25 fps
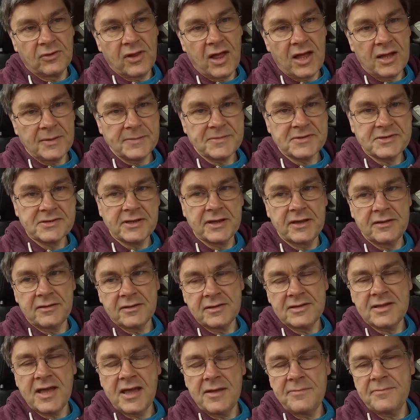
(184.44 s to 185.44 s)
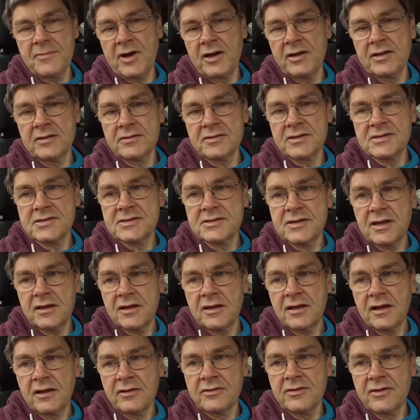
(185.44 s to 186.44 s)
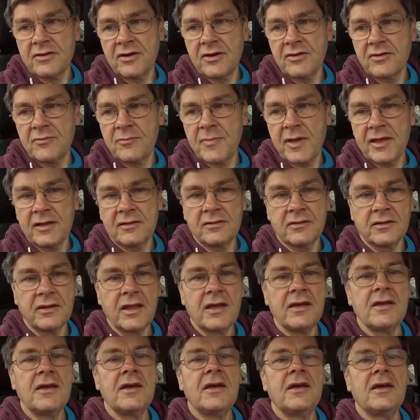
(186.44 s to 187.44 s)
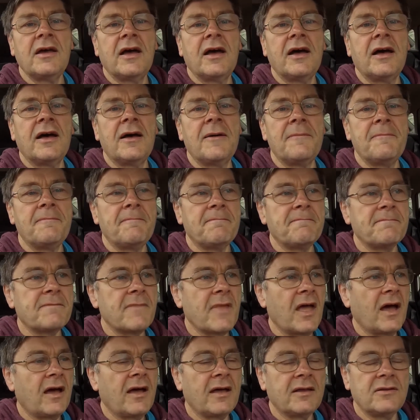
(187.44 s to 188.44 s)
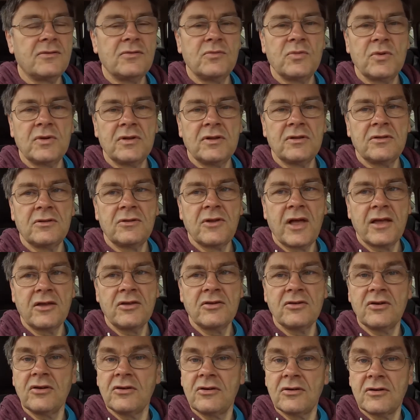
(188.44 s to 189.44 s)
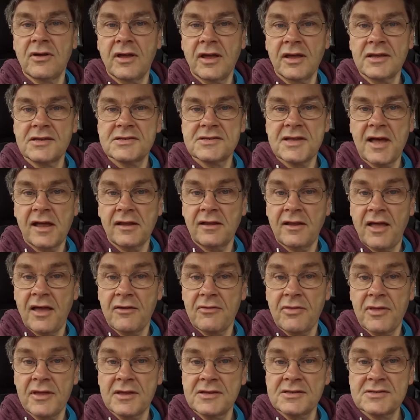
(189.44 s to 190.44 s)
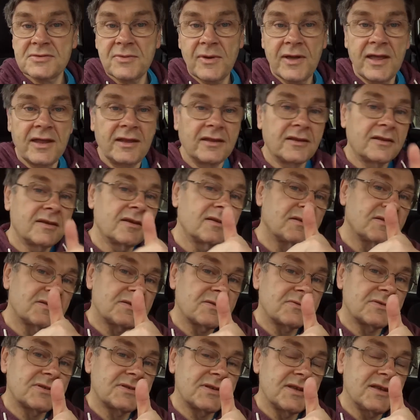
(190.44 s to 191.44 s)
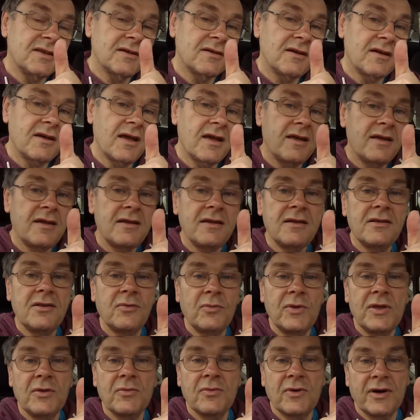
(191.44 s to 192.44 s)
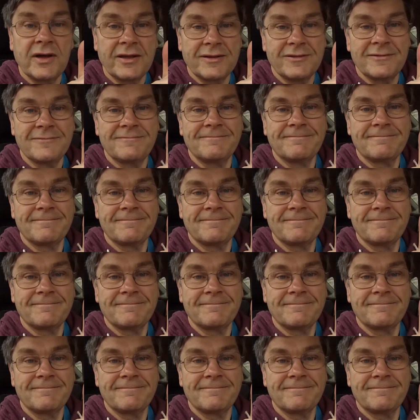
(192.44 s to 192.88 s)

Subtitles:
laps, get the 10 miles under our belt, and we'll let you know exactly how things went. So see you in a wee while.